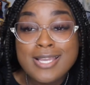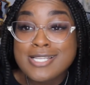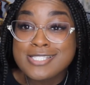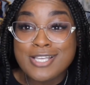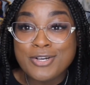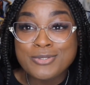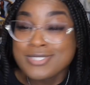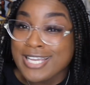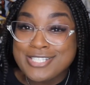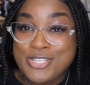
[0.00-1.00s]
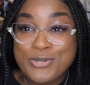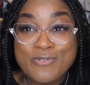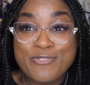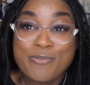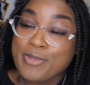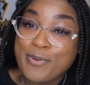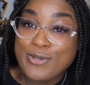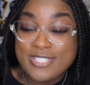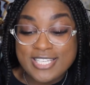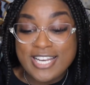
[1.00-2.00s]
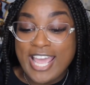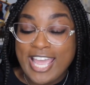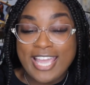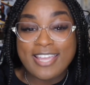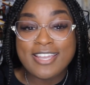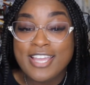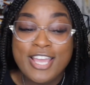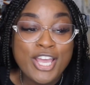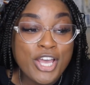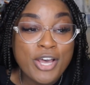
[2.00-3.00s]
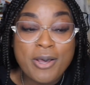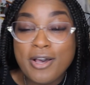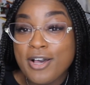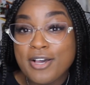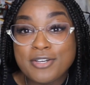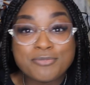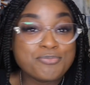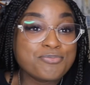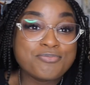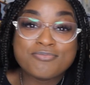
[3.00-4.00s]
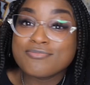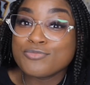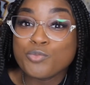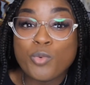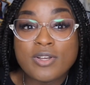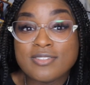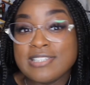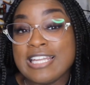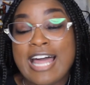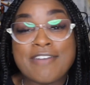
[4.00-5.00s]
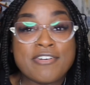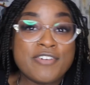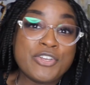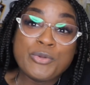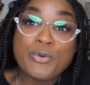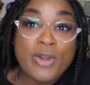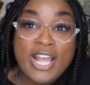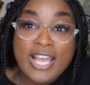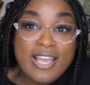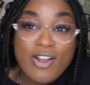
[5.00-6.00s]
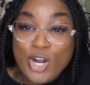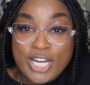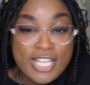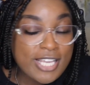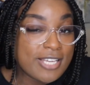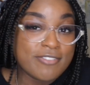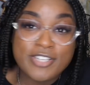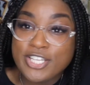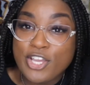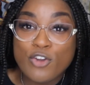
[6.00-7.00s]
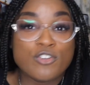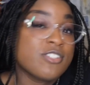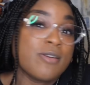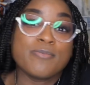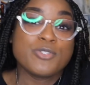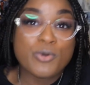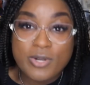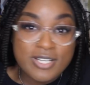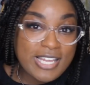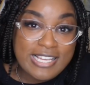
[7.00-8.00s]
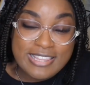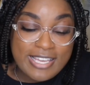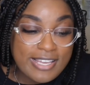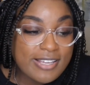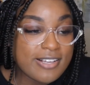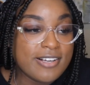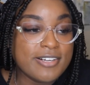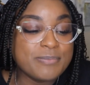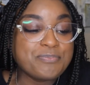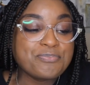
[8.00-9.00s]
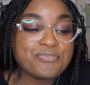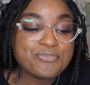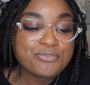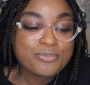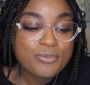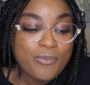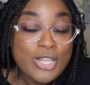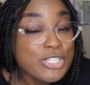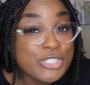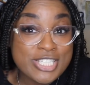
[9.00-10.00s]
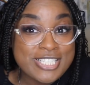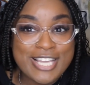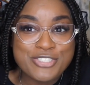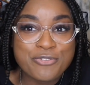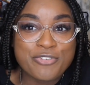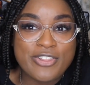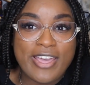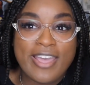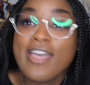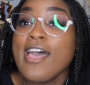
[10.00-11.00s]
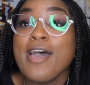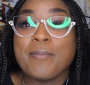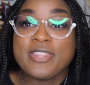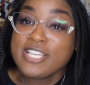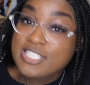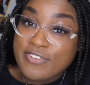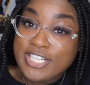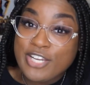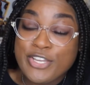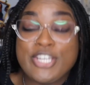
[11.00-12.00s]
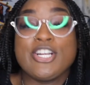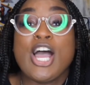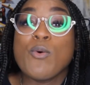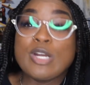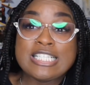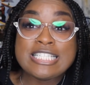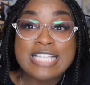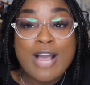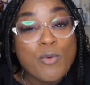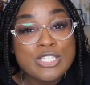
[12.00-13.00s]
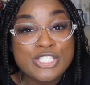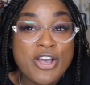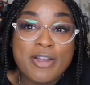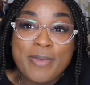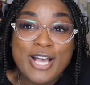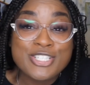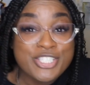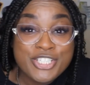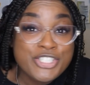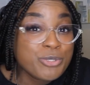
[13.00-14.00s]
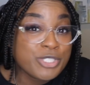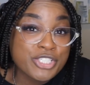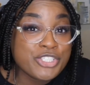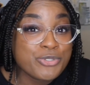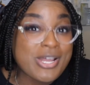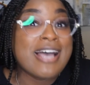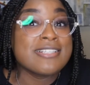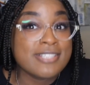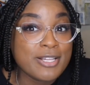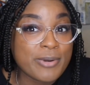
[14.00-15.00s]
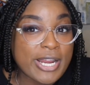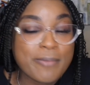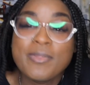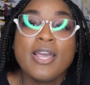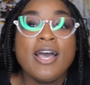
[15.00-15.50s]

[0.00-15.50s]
So stay tuned for me posting a the life of a new grad RN video or some sort like that. So just stay tuned for that. But this video here, I want to talk about should you or should you not accelerate.